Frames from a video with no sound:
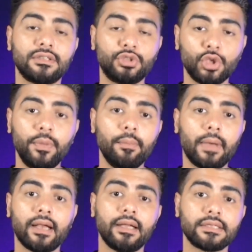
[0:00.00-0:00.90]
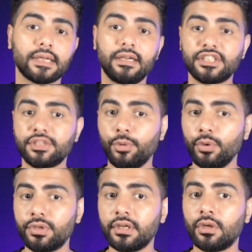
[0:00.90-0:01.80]
should be managed and
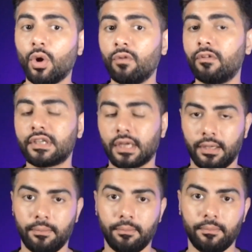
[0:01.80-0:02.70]
distributed over time.